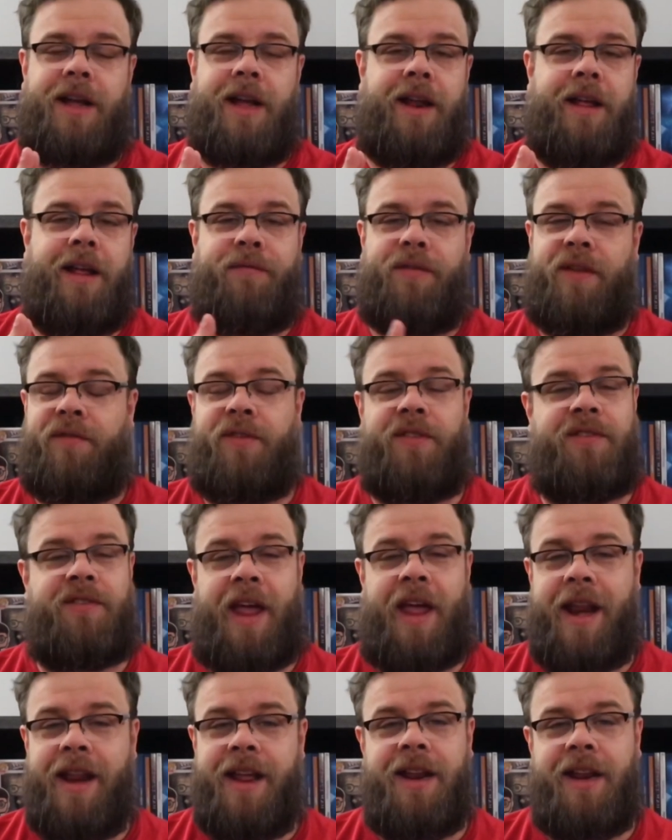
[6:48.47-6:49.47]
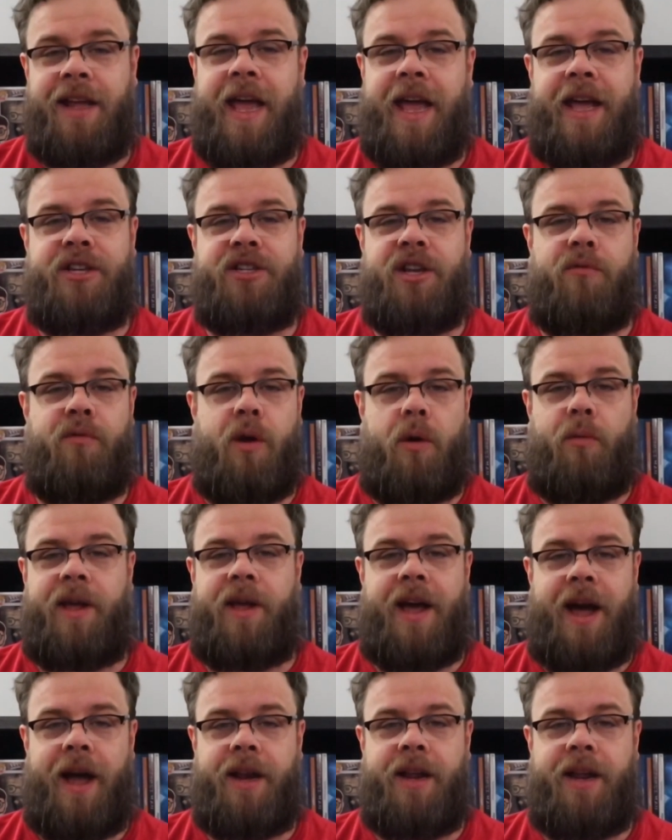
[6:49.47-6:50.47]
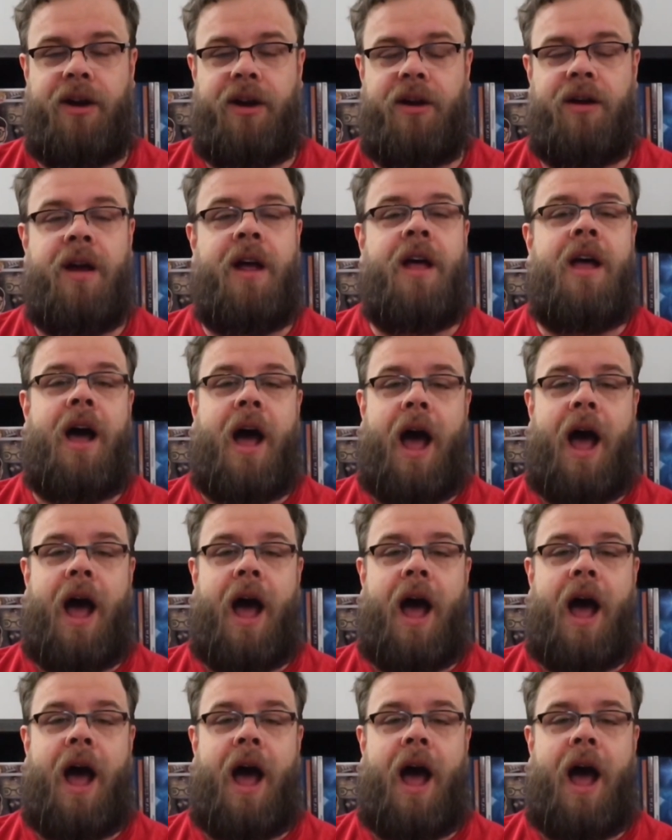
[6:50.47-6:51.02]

uh, if, if it's any indication of what we got here,